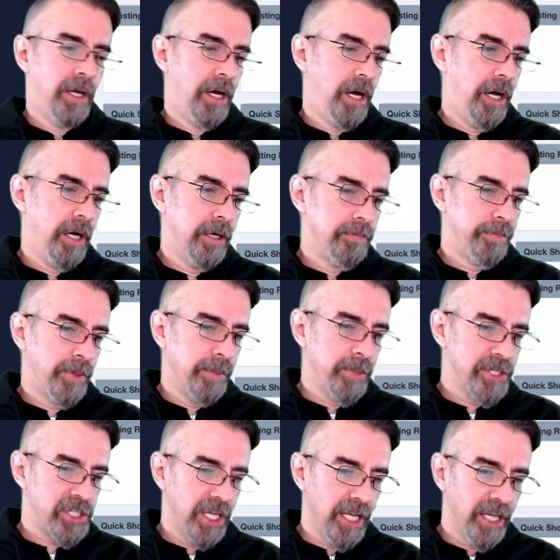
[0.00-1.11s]
Pretty
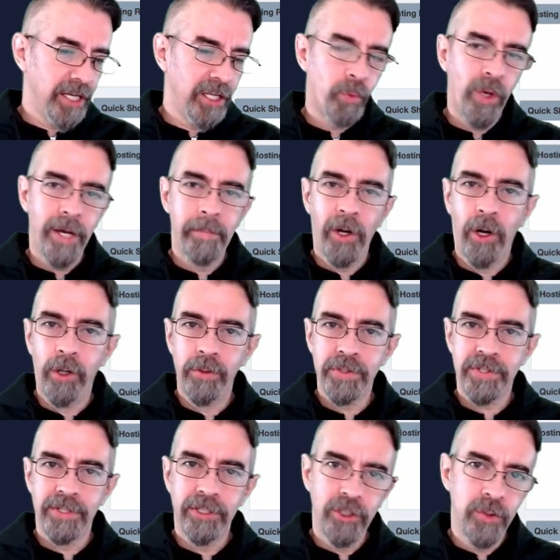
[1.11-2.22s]
much any web host
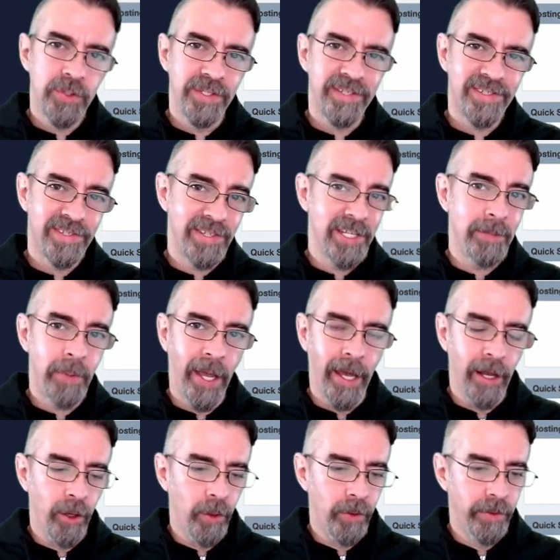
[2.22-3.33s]
that uses
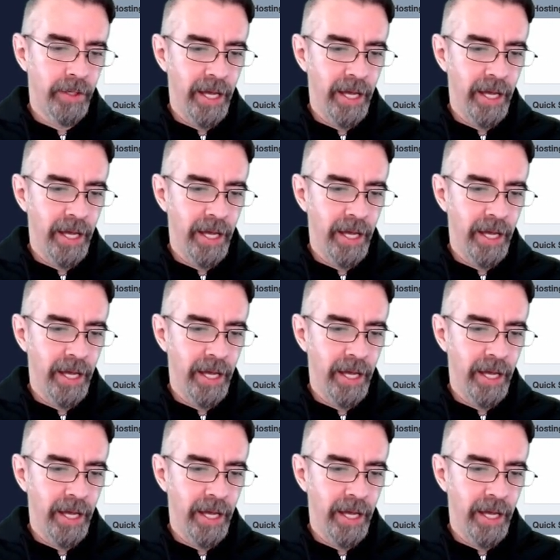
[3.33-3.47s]
cPanel